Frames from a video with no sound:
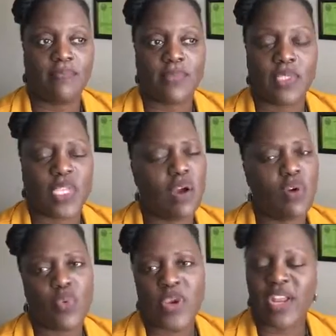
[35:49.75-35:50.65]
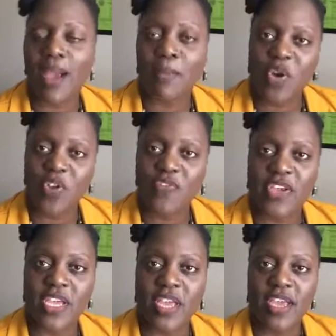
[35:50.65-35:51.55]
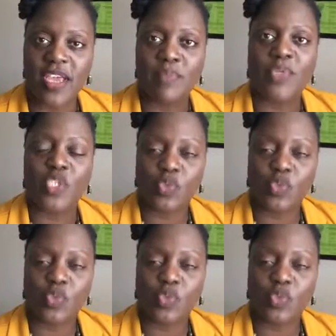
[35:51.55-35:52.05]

No, we're not perfect, but